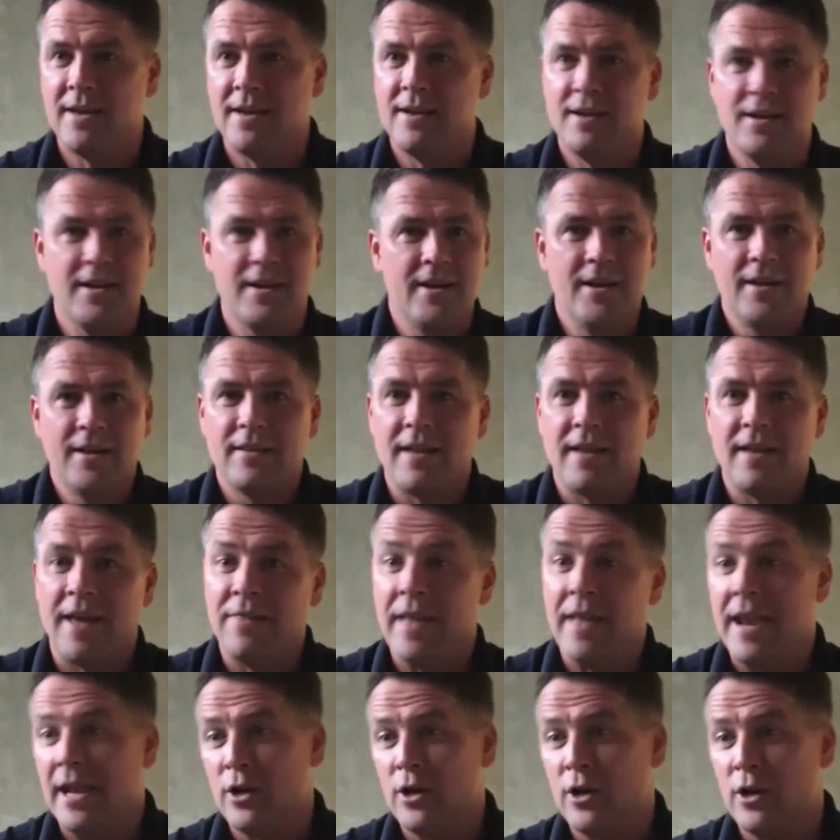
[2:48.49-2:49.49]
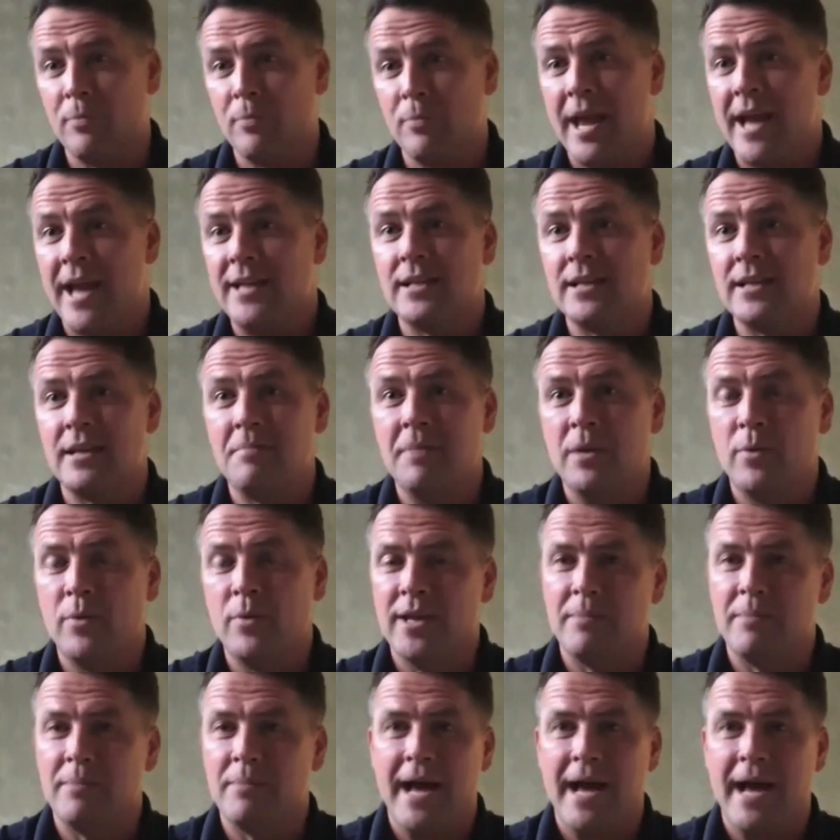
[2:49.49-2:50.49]
And then it culminated in me winning the
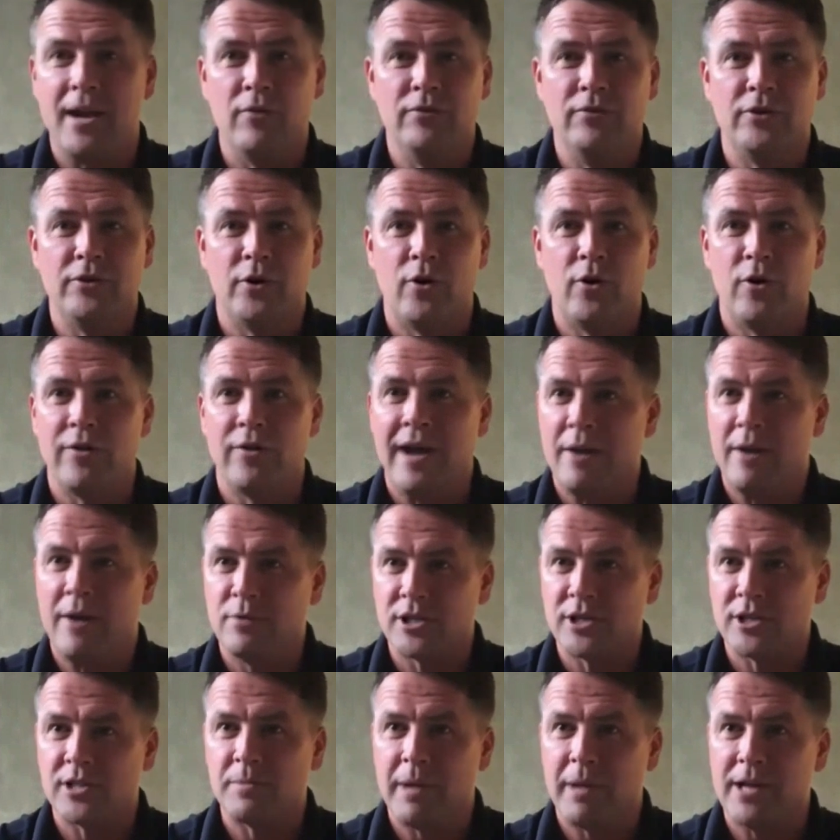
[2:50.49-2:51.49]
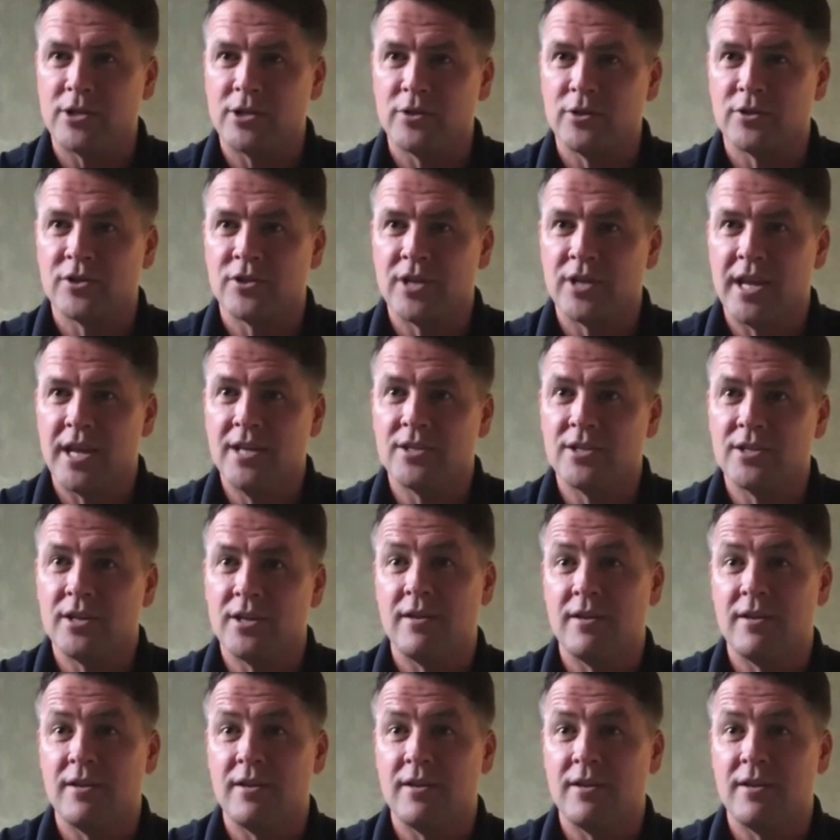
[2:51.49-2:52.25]
Ballon d'Or. That was a special season.